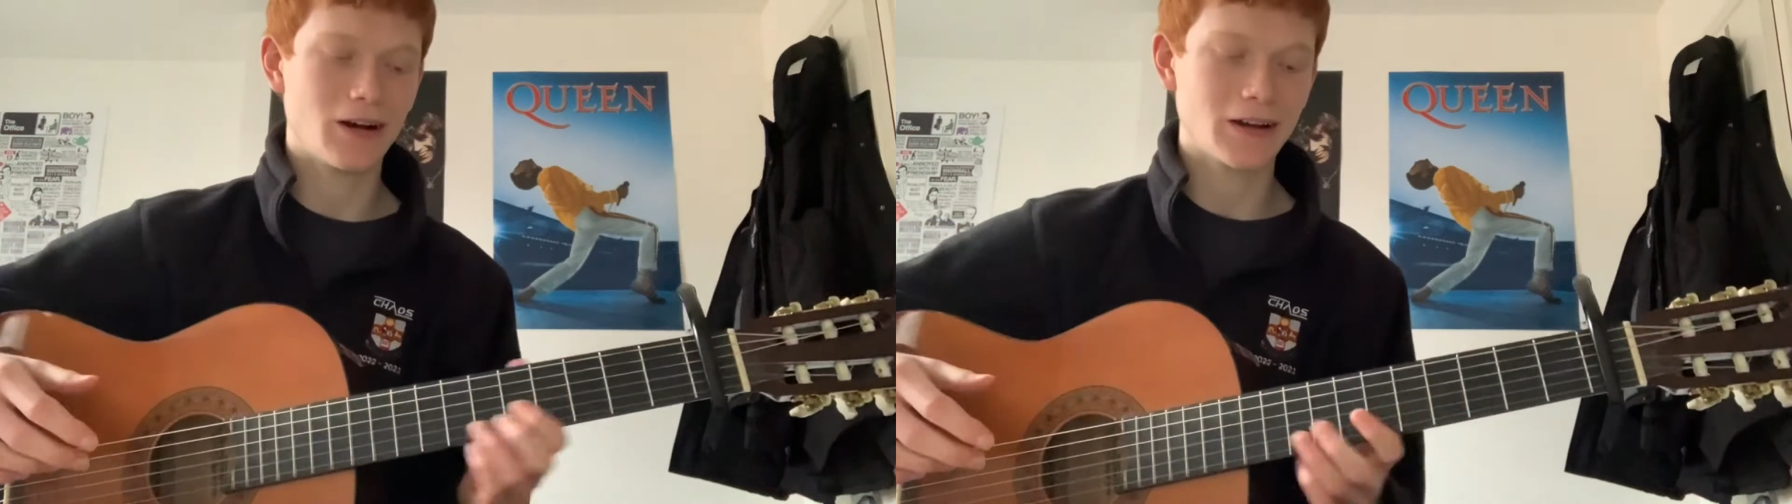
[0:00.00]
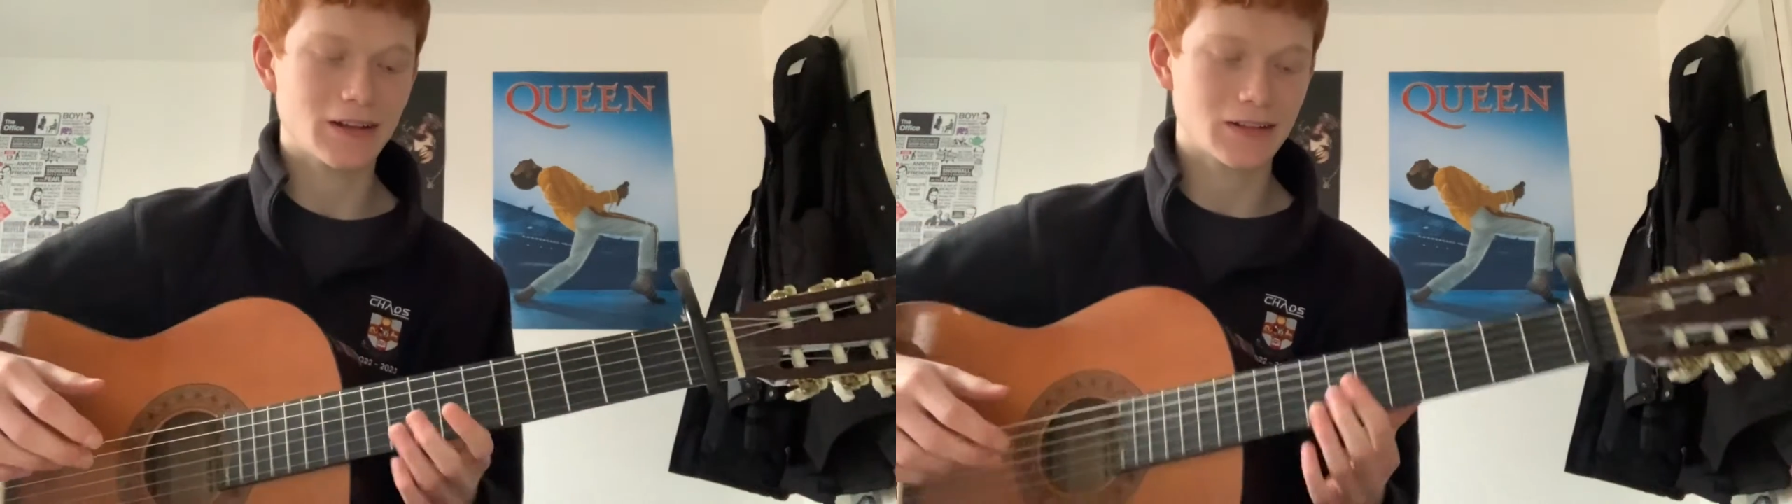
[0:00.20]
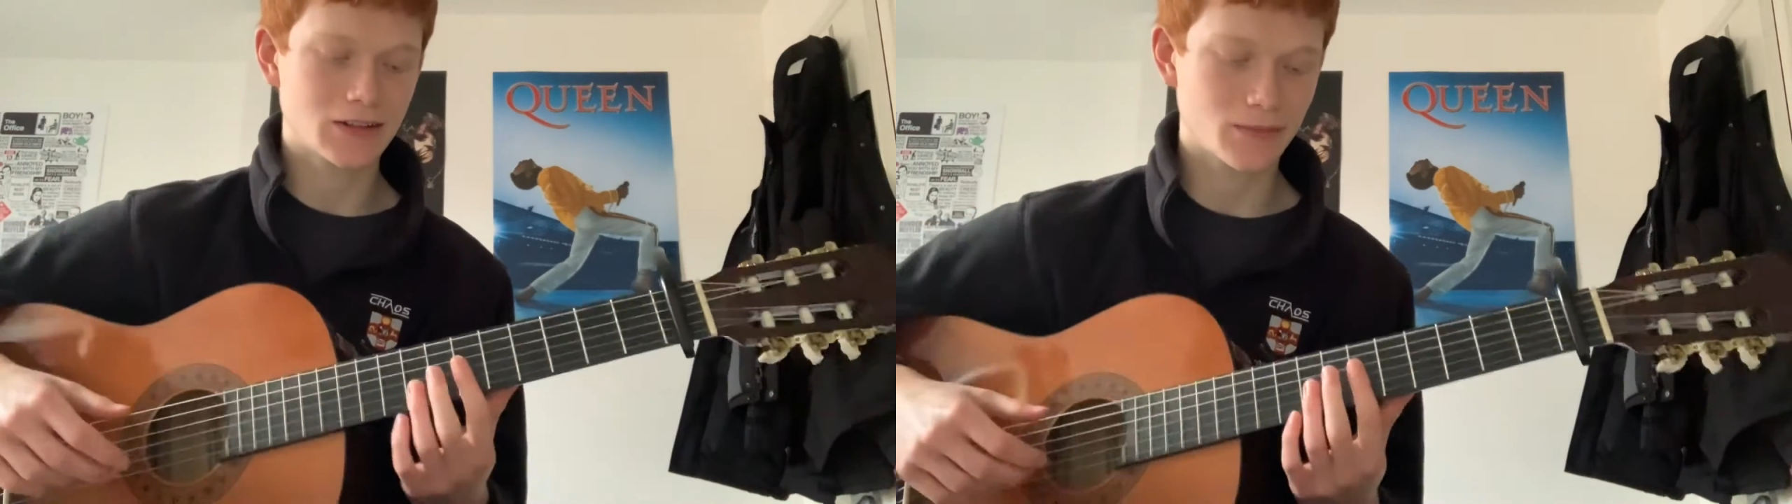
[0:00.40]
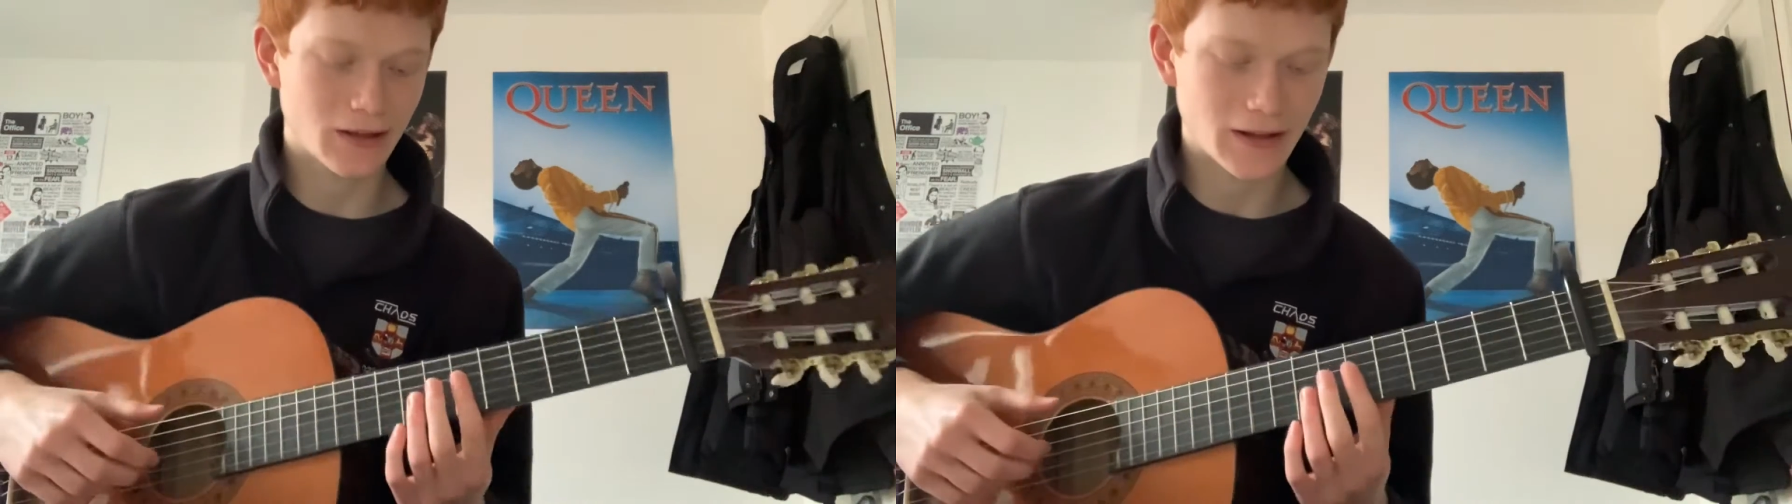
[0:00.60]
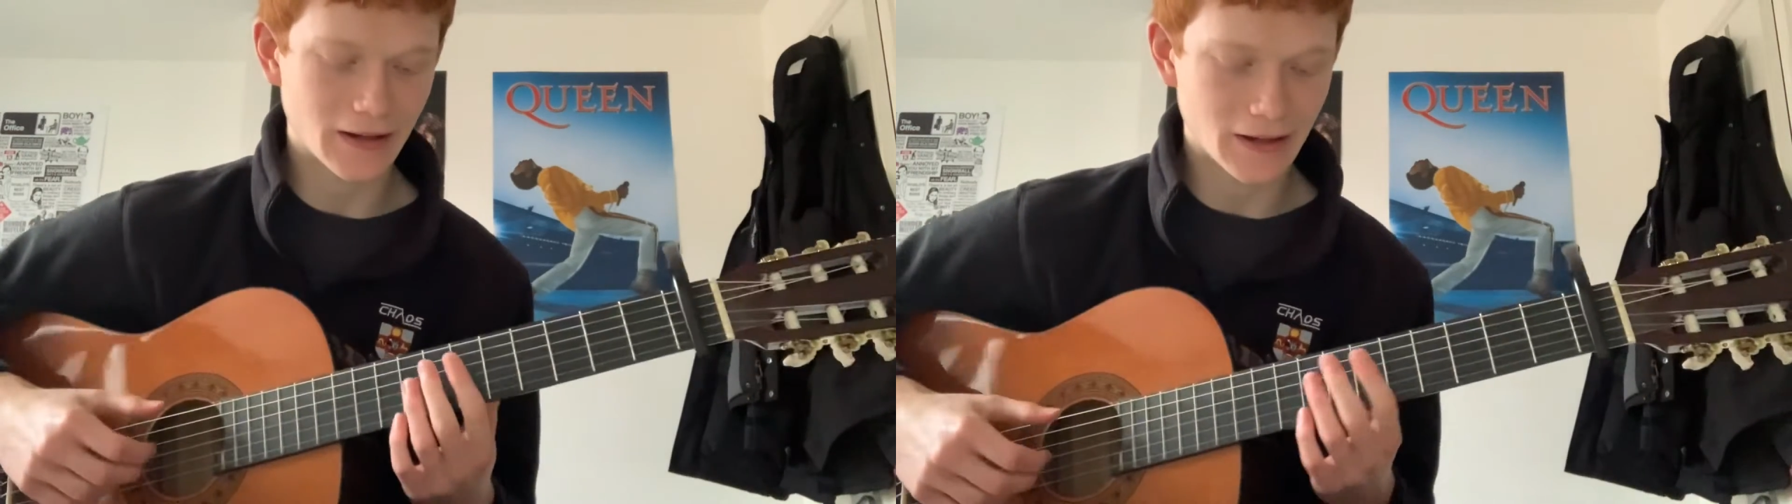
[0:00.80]
I guess I'll just
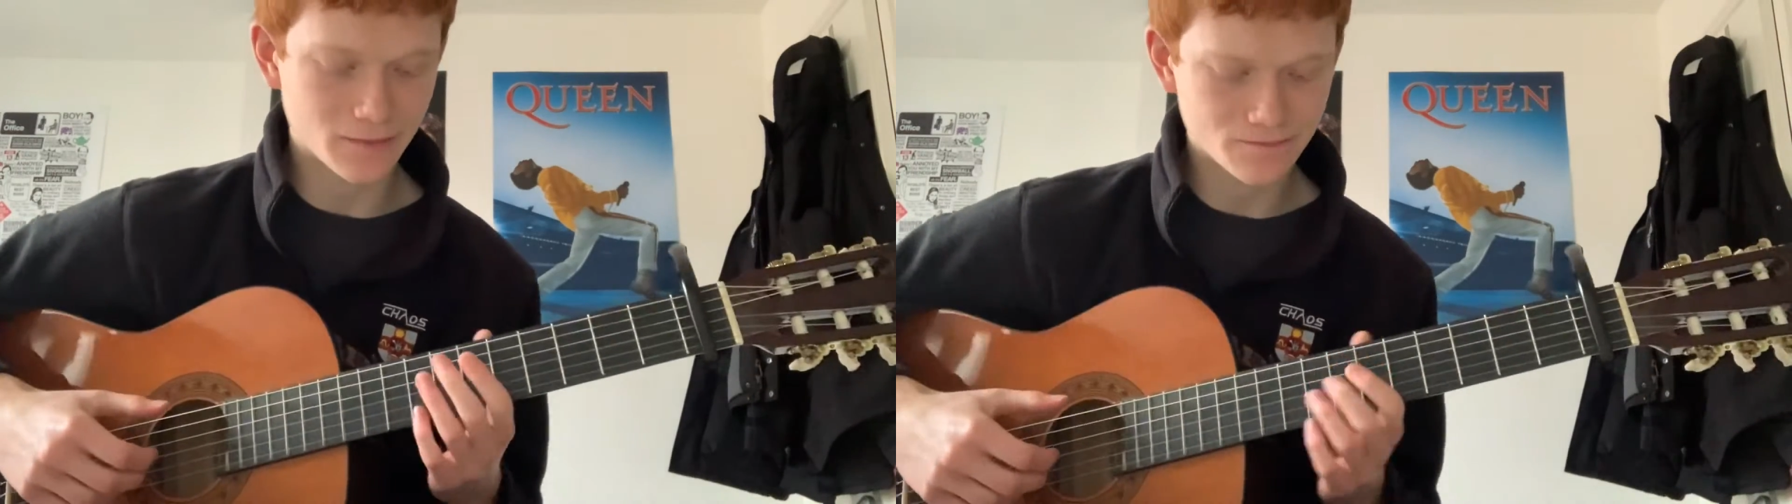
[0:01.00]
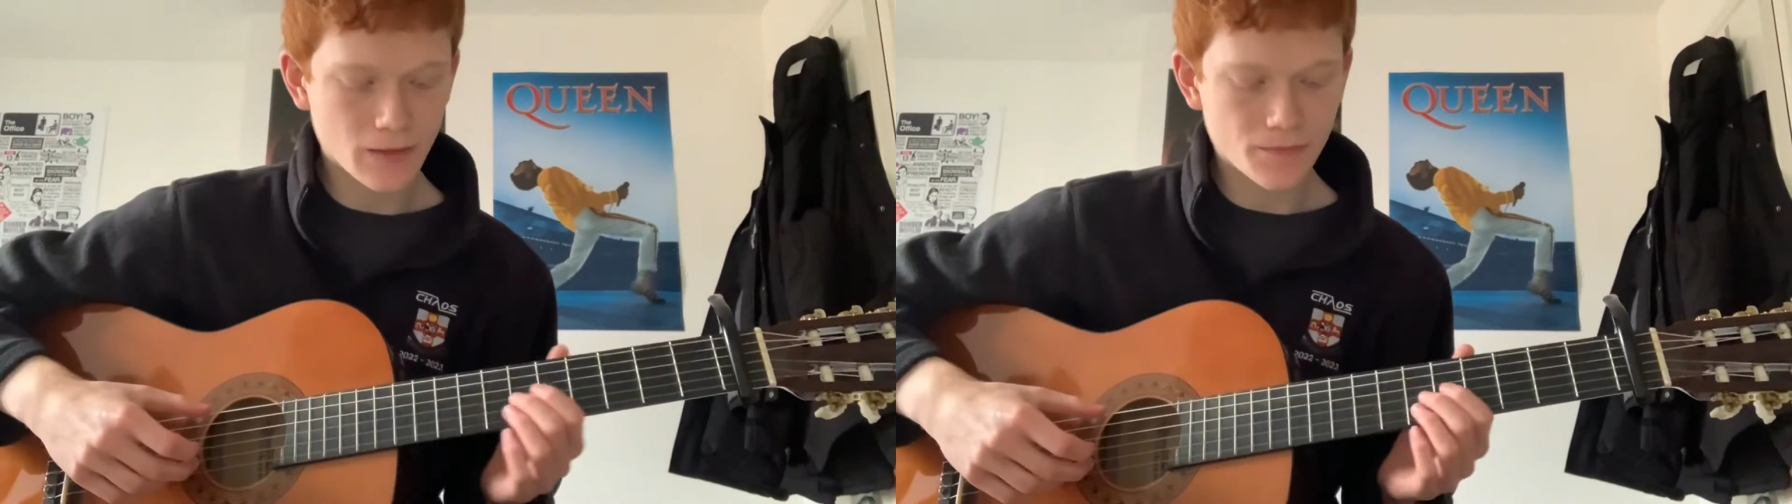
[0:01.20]
play that again.